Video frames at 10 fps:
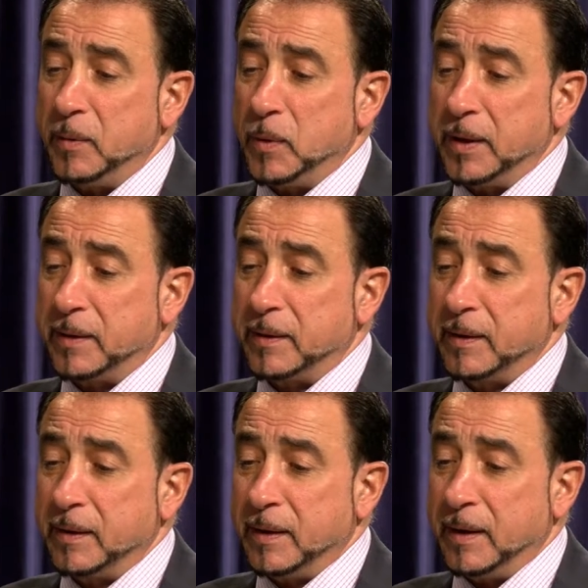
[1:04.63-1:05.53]
with
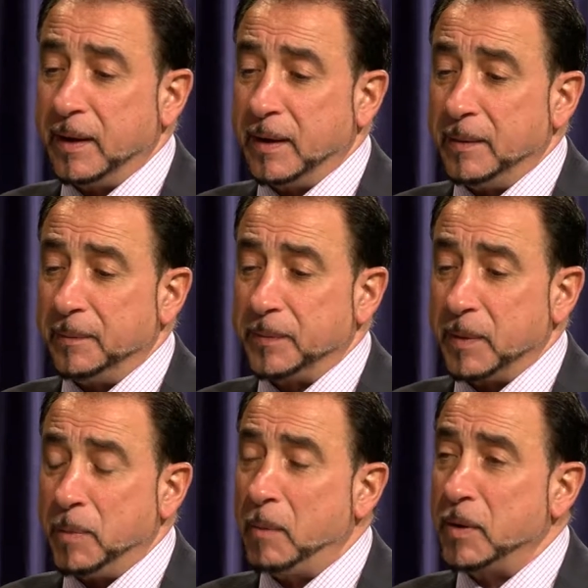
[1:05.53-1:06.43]
uh, the
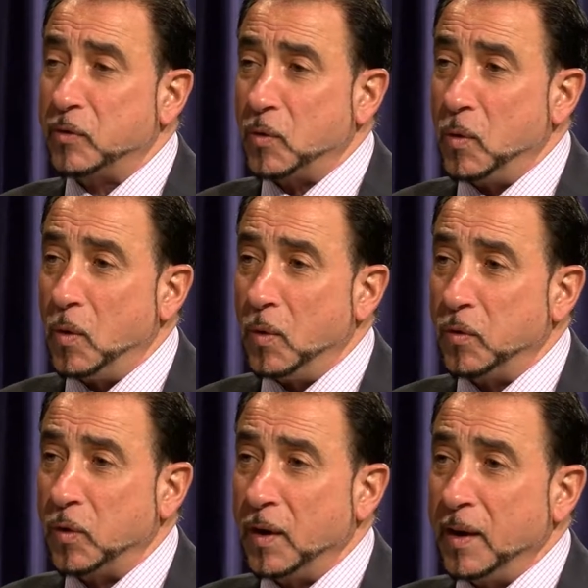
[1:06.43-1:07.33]
public
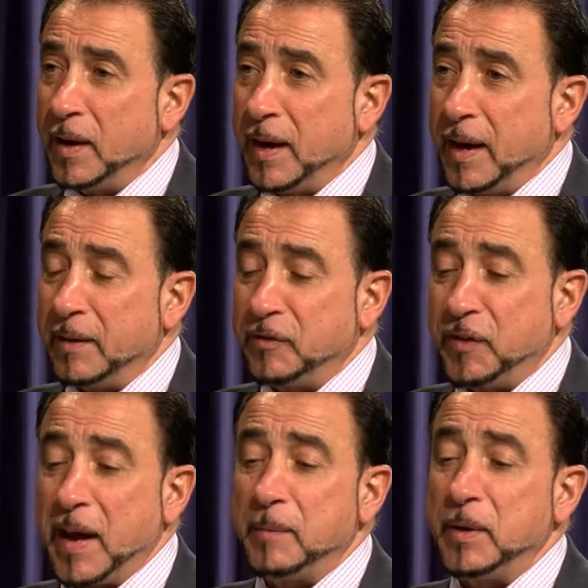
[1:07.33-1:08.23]
schools and
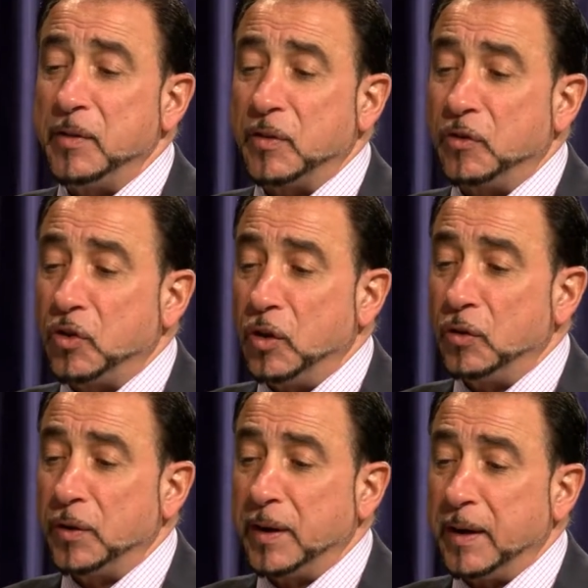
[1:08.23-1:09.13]
families and
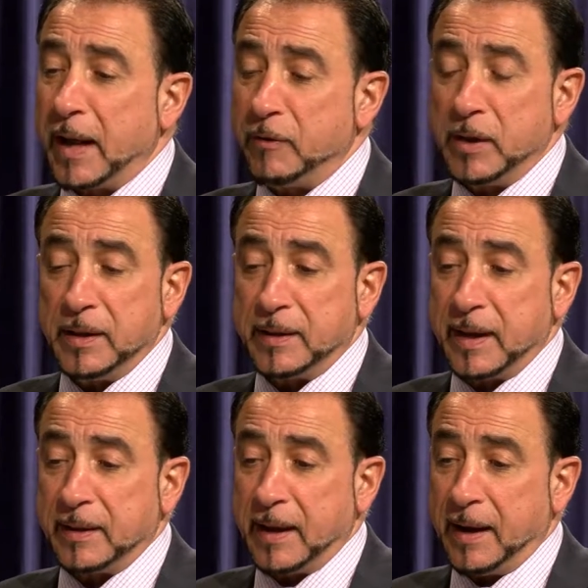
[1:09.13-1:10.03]
children. And I really
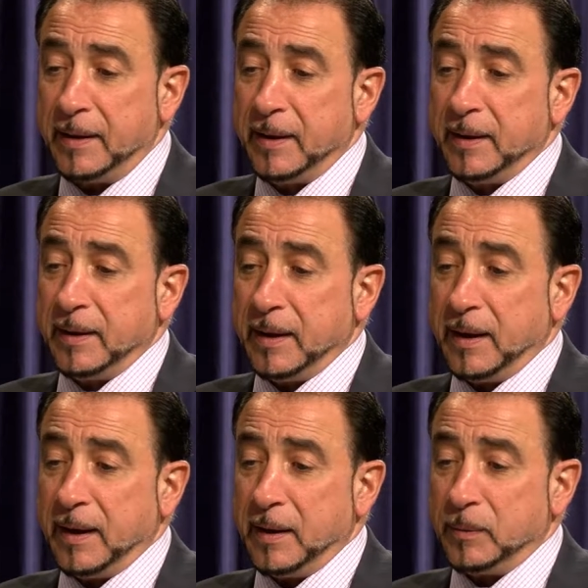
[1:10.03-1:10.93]
think that
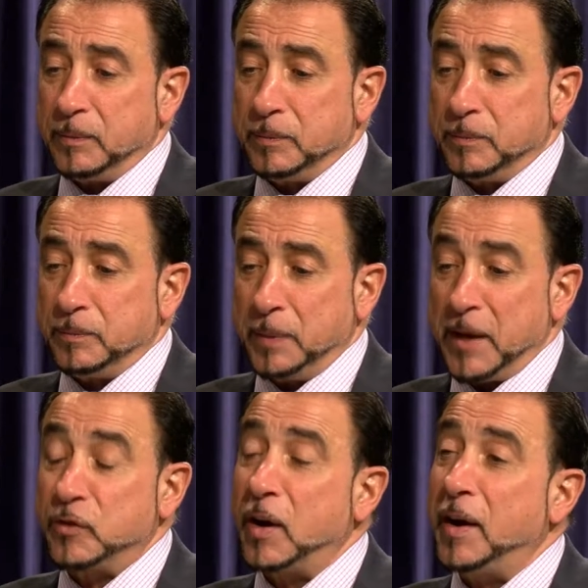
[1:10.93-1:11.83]
uh,
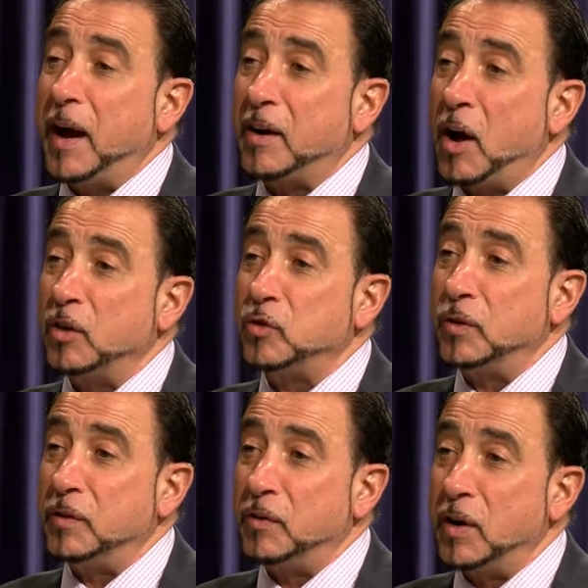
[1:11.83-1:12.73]
based on our cultural
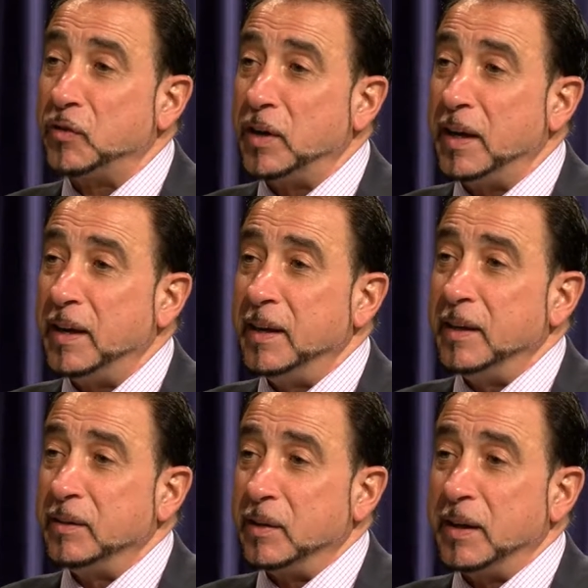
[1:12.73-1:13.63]
diversity,
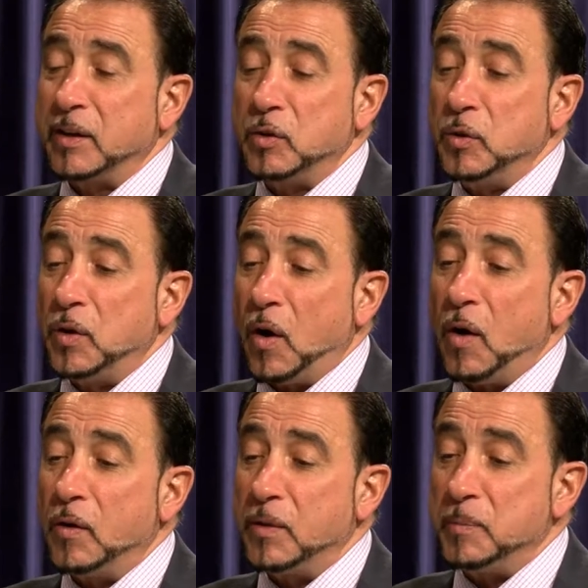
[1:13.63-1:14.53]
to include
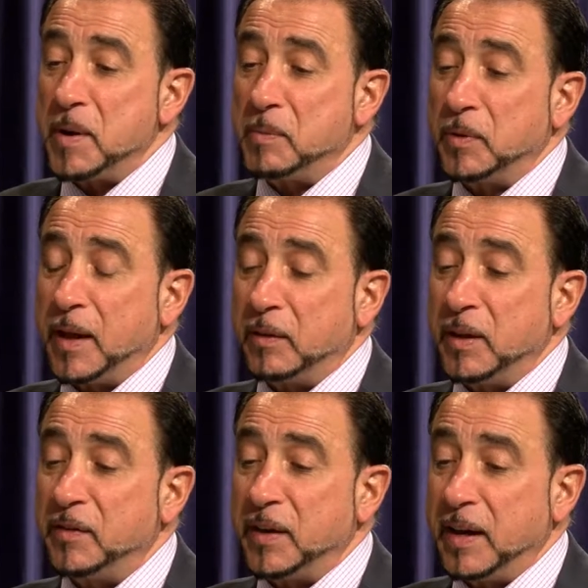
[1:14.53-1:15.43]
all of the people that
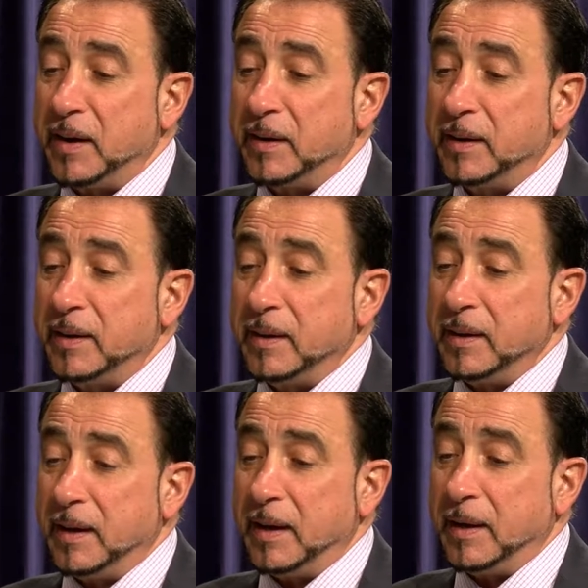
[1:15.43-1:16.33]
live here
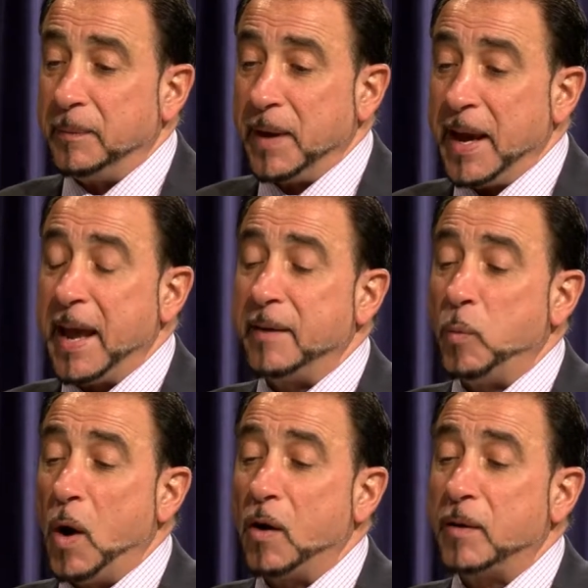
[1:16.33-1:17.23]
um, and
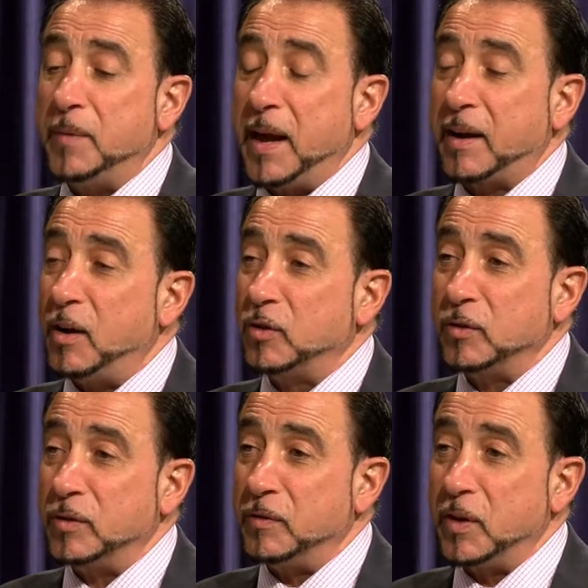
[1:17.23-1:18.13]
welcome that cultural
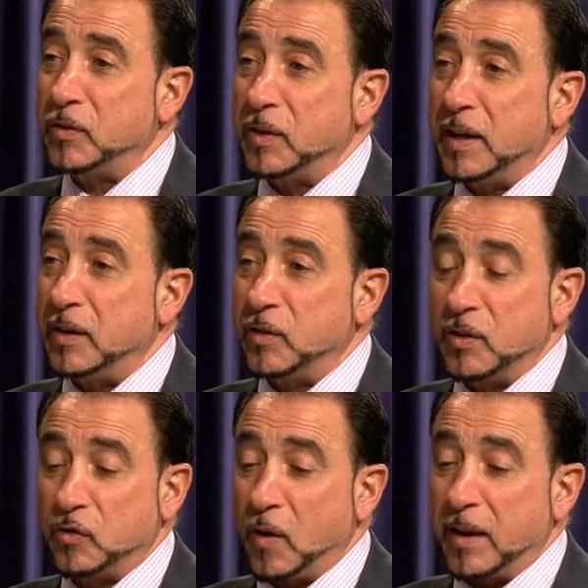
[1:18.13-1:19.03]
diversity is the
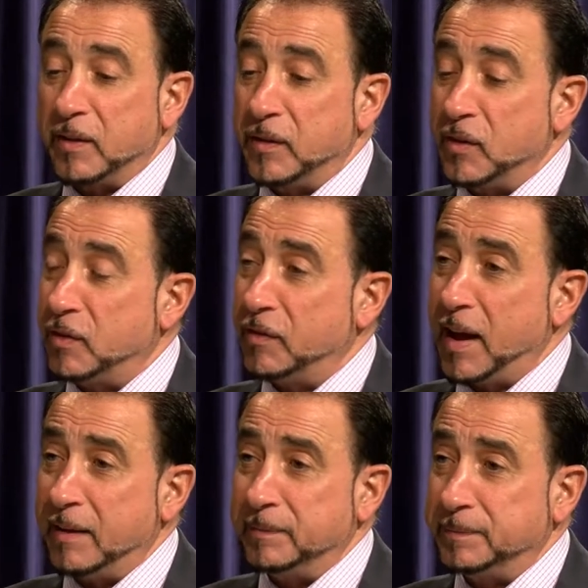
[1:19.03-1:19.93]
strength of this event.